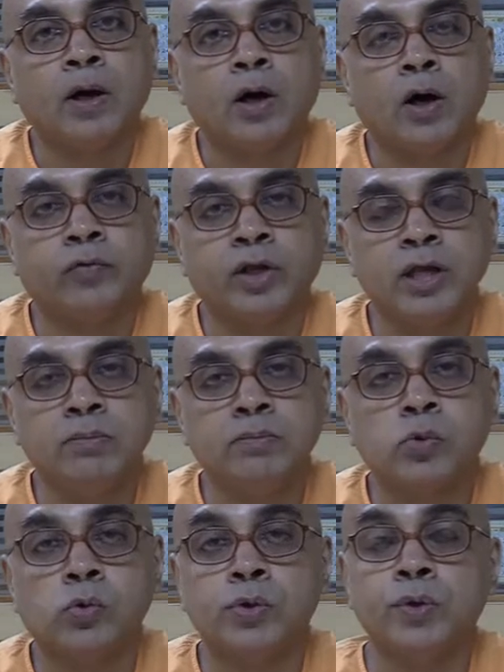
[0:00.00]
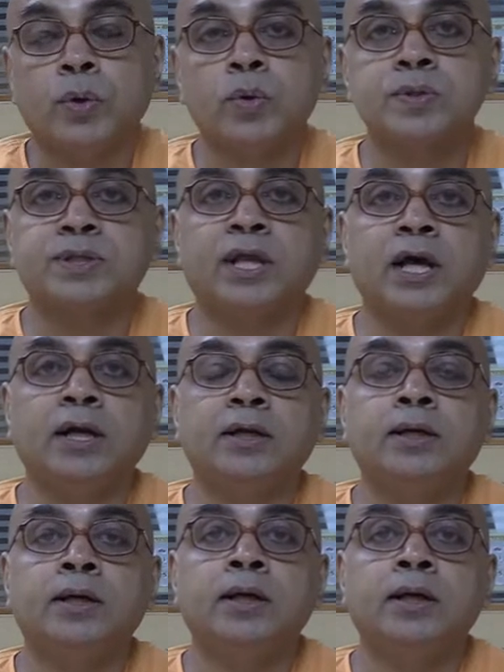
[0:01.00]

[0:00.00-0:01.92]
Of him who knows that